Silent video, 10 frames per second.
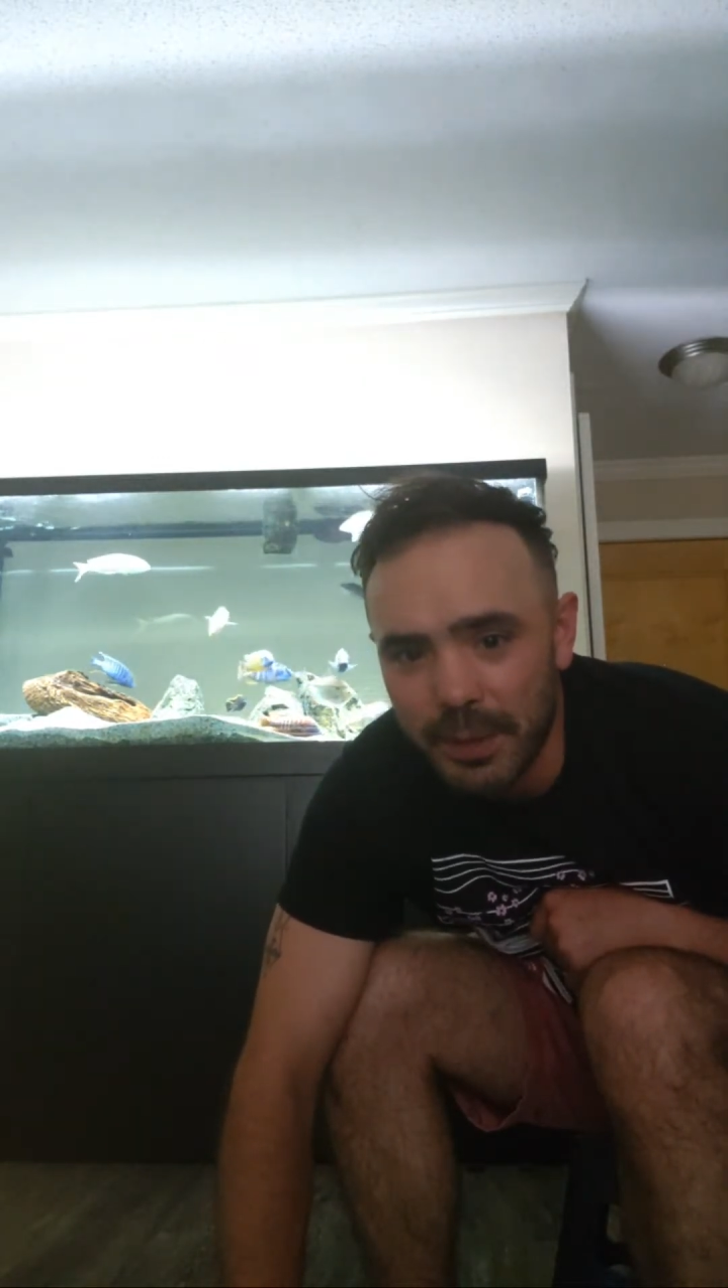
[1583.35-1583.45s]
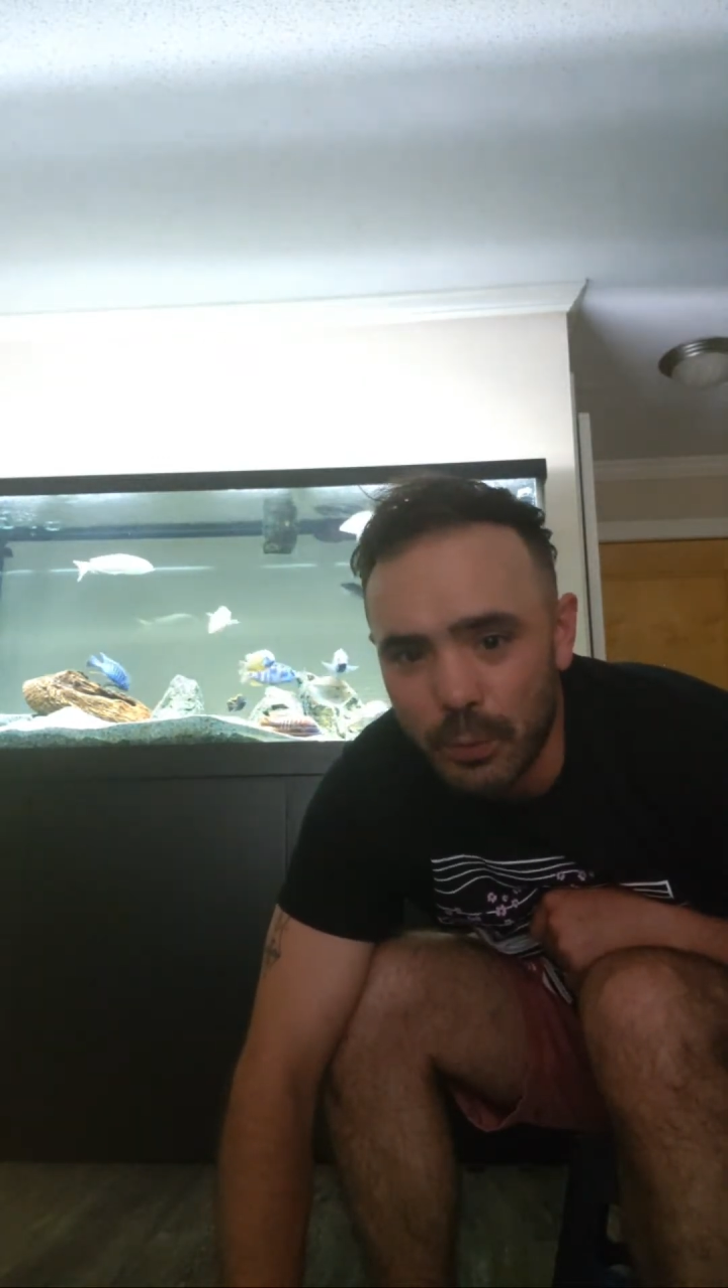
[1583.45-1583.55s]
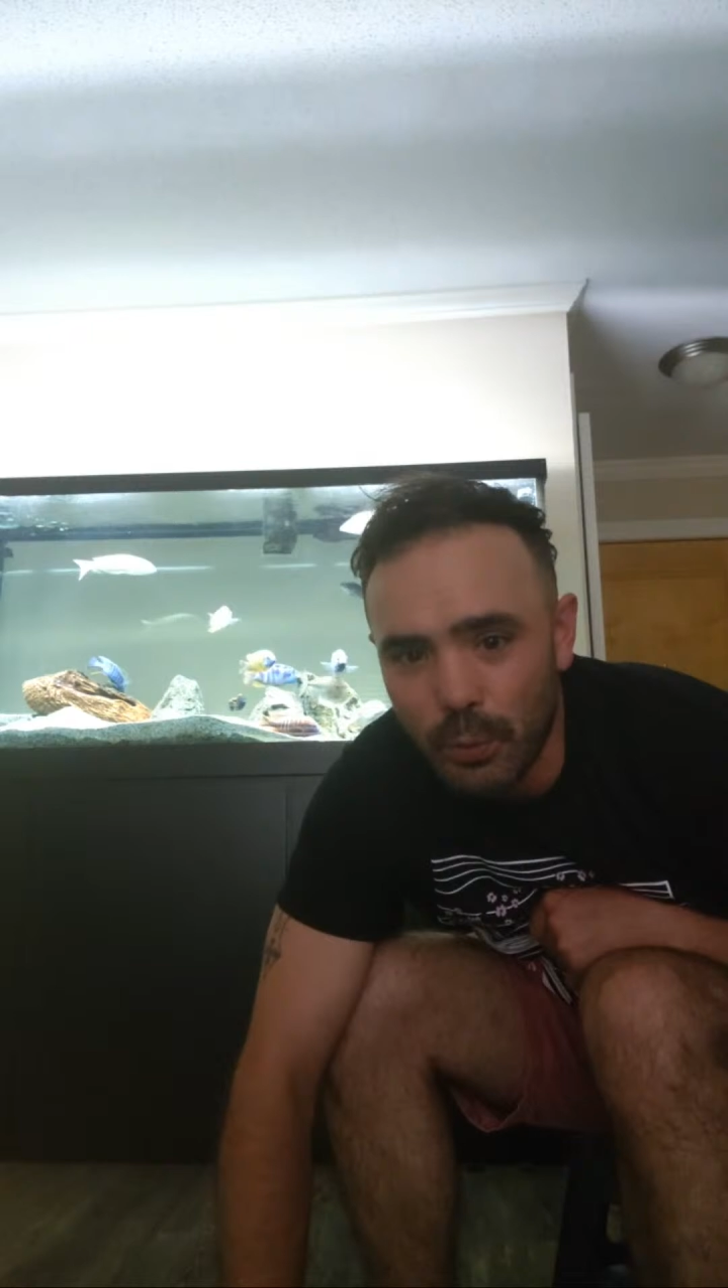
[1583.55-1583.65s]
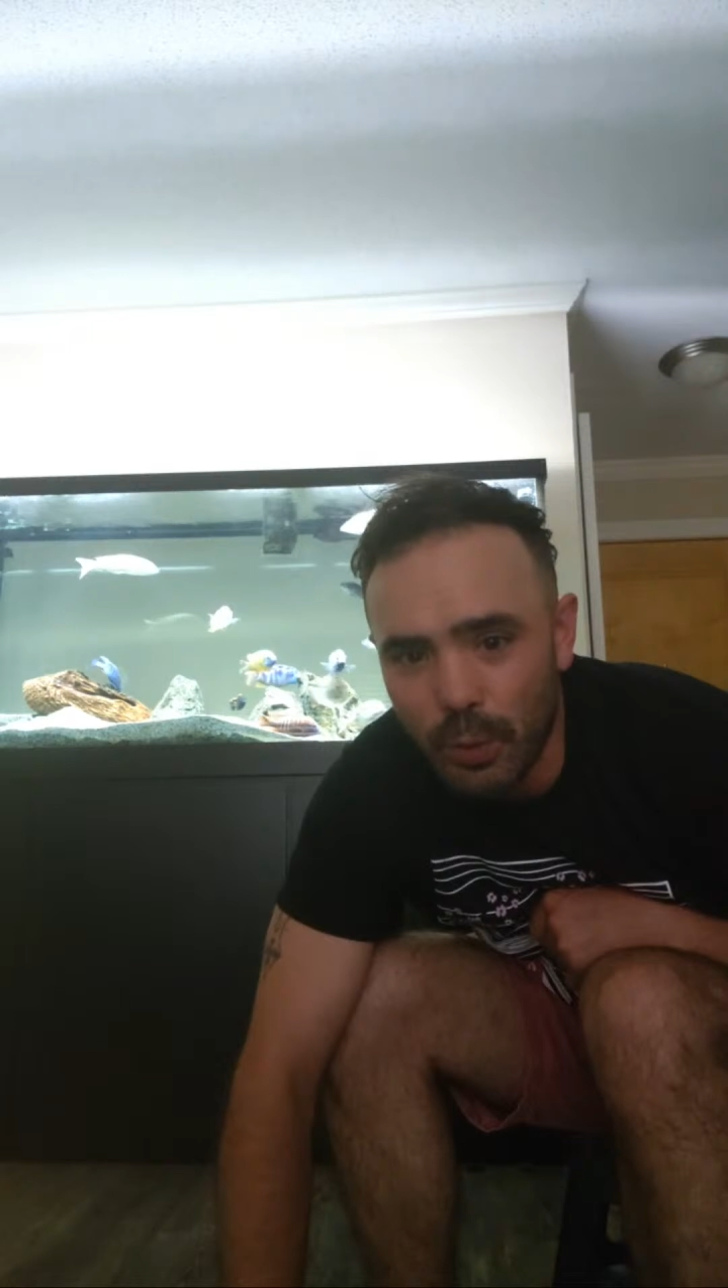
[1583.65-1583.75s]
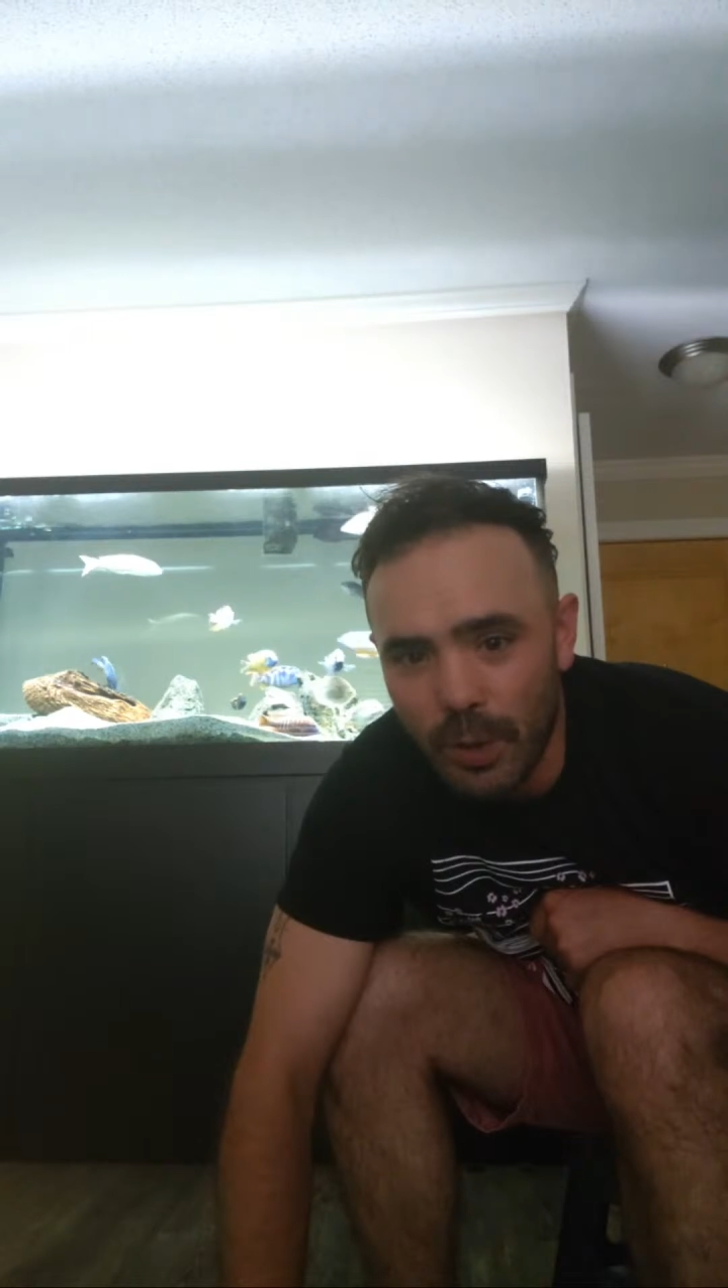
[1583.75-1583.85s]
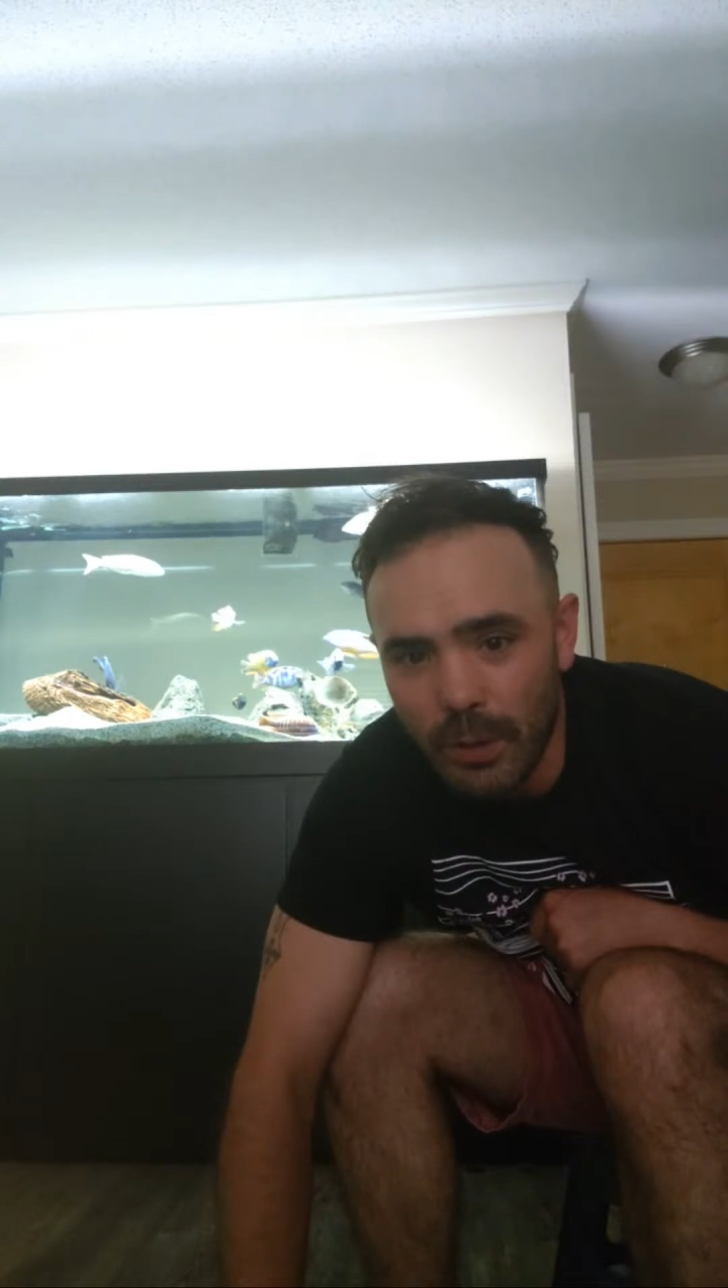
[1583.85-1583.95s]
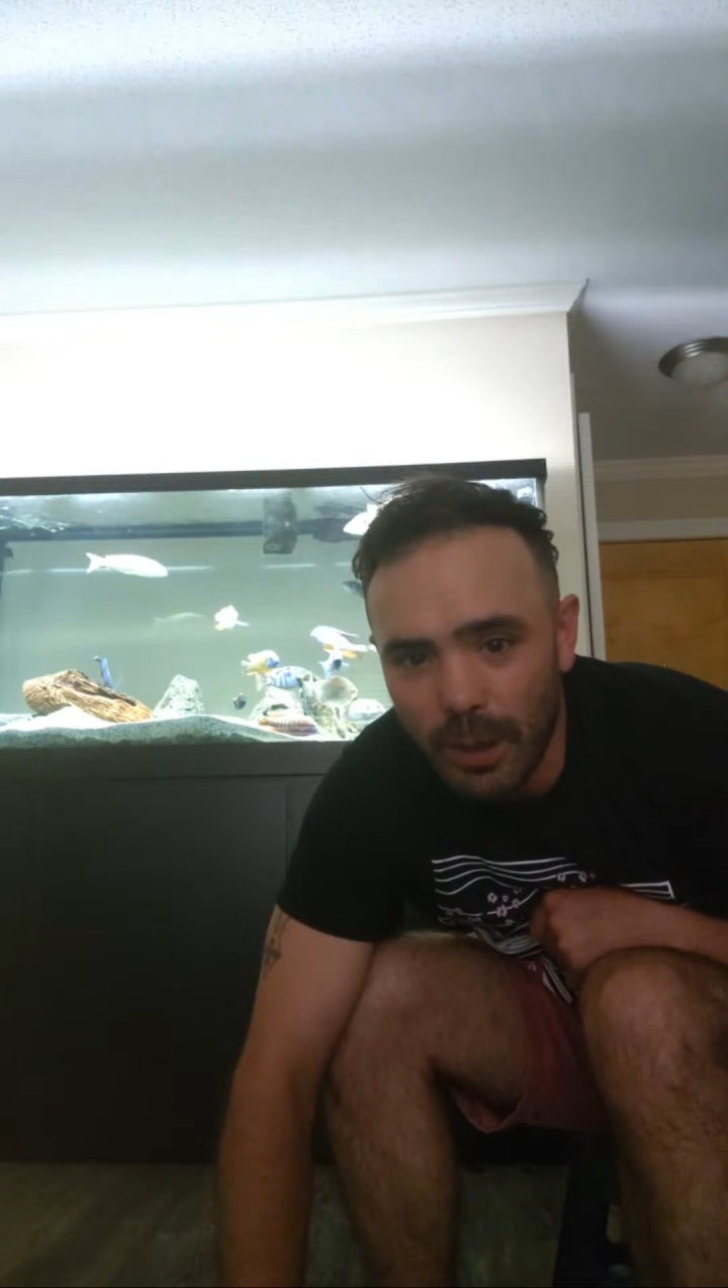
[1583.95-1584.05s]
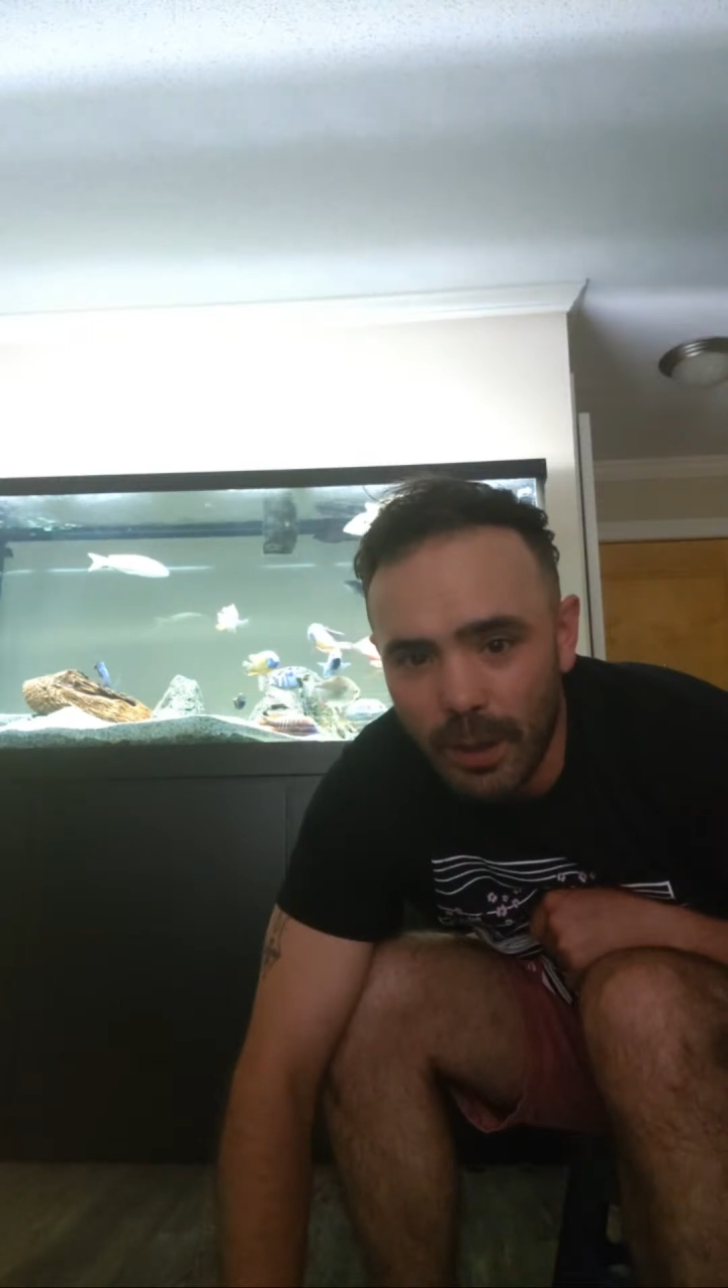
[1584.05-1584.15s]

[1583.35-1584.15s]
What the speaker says: cool though.